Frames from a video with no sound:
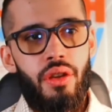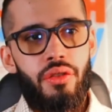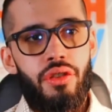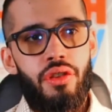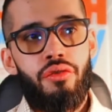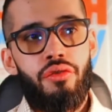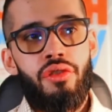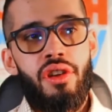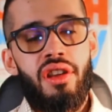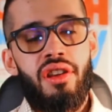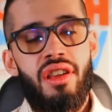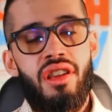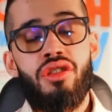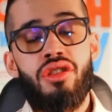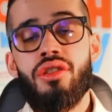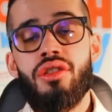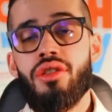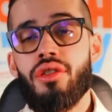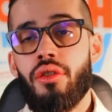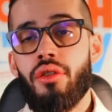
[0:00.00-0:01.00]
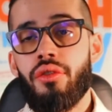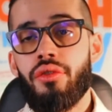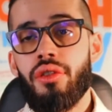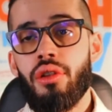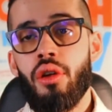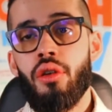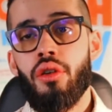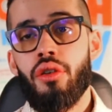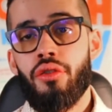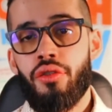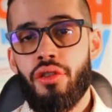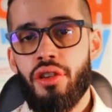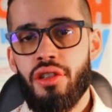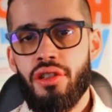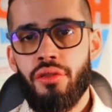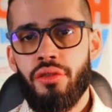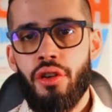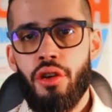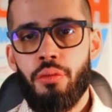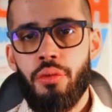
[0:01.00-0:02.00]
variations of the lock
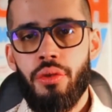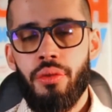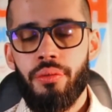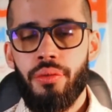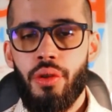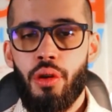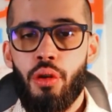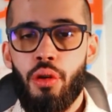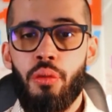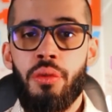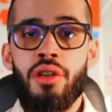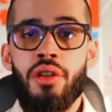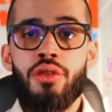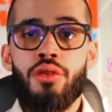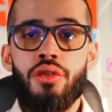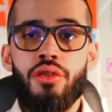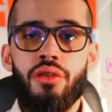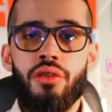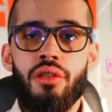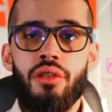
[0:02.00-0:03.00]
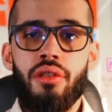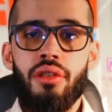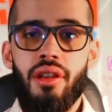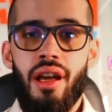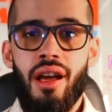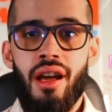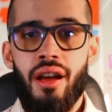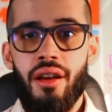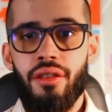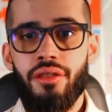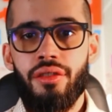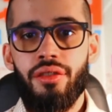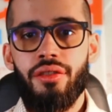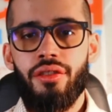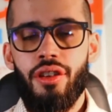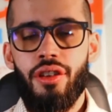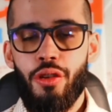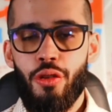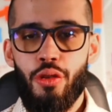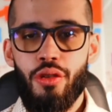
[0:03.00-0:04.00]
phrasal verb. I hope that's useful. Have
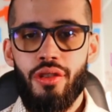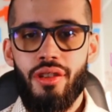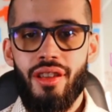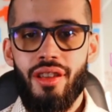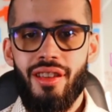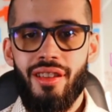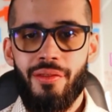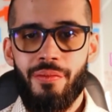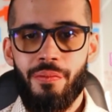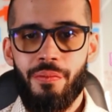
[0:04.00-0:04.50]
a good day.